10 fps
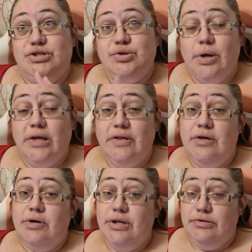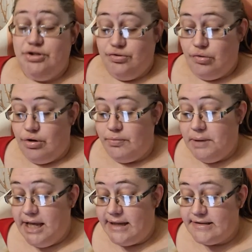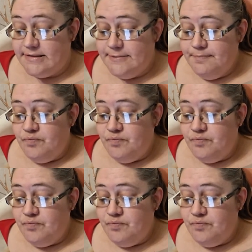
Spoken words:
soil that you can use to grow your plants.